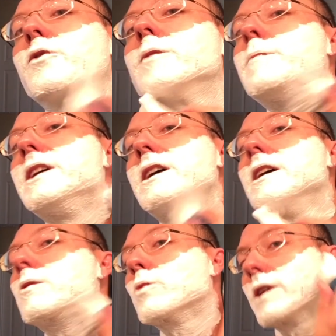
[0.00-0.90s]
for me,
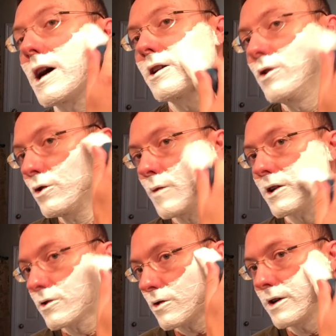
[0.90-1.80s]
and when I use my
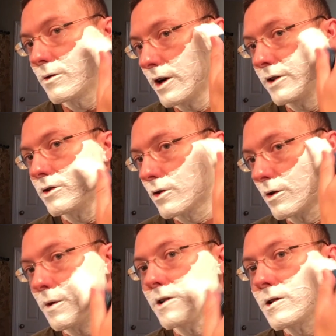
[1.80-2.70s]
straight razor
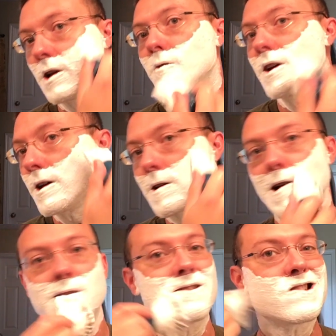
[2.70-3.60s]
or my Shavette,
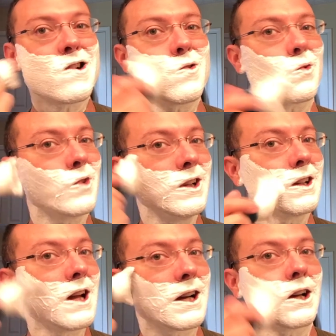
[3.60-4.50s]
I don't really
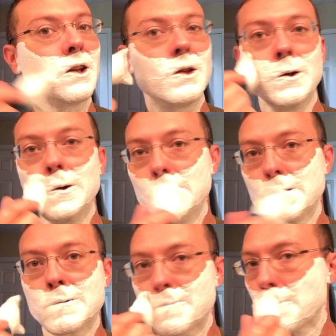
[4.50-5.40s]
like a huge